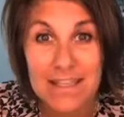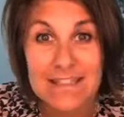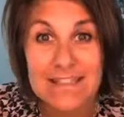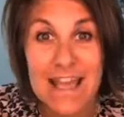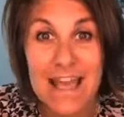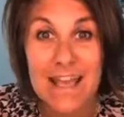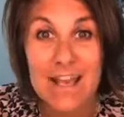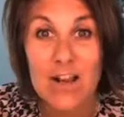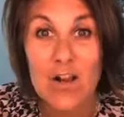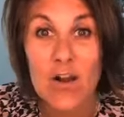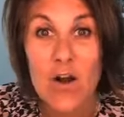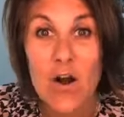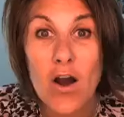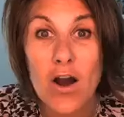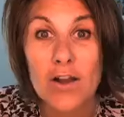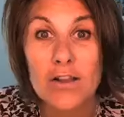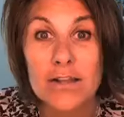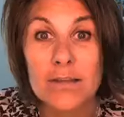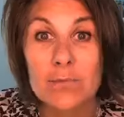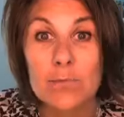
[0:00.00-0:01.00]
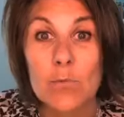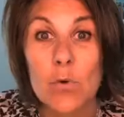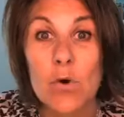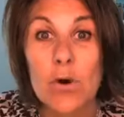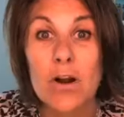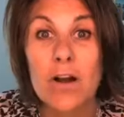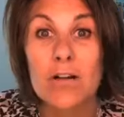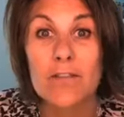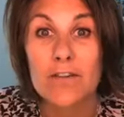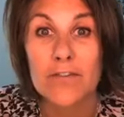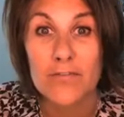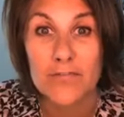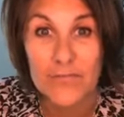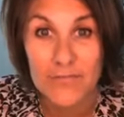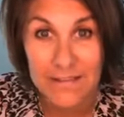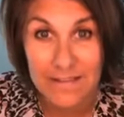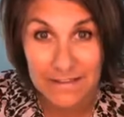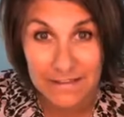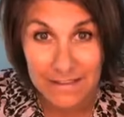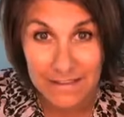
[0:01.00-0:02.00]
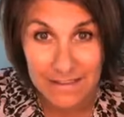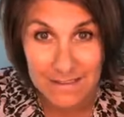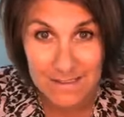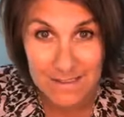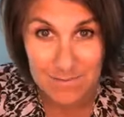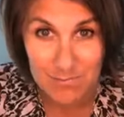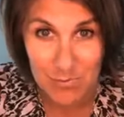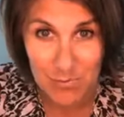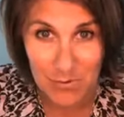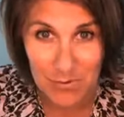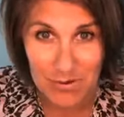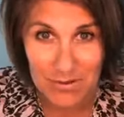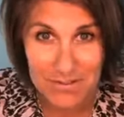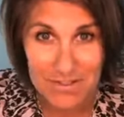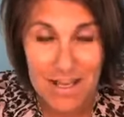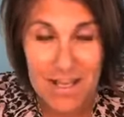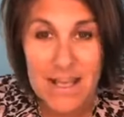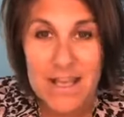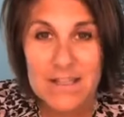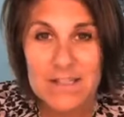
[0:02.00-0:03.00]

is I call it more of a feelings board.